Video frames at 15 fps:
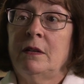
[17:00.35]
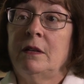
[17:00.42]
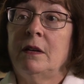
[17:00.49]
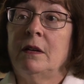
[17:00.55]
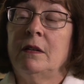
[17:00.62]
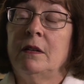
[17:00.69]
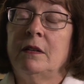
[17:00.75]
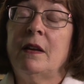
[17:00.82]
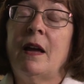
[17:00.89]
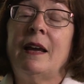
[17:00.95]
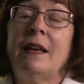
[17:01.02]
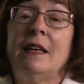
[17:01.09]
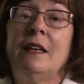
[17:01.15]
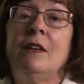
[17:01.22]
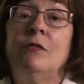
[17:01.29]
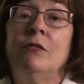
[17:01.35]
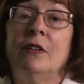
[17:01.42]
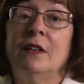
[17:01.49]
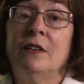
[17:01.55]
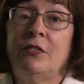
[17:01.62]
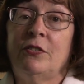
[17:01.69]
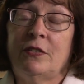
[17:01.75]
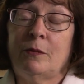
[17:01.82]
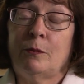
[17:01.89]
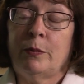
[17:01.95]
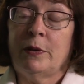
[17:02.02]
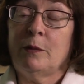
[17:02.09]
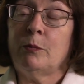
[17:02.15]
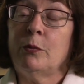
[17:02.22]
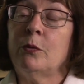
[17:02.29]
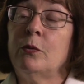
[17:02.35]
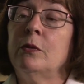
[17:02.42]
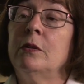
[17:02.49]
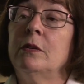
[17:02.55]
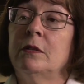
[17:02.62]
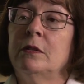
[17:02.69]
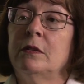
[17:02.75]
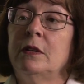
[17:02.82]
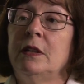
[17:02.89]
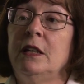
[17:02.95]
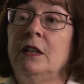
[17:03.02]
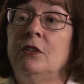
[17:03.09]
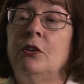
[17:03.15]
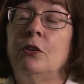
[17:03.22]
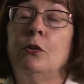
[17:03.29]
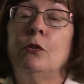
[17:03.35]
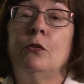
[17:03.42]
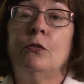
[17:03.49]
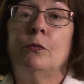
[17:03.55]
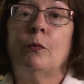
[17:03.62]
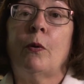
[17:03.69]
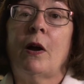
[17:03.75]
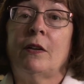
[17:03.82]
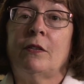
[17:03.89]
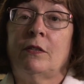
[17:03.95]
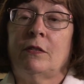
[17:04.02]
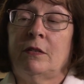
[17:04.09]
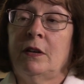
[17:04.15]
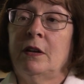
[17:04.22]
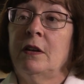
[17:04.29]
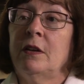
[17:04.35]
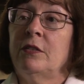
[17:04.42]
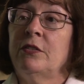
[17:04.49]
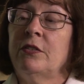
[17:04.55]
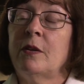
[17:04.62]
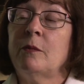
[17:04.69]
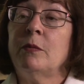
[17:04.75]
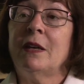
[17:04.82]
naive enlisted people, E2s, bought some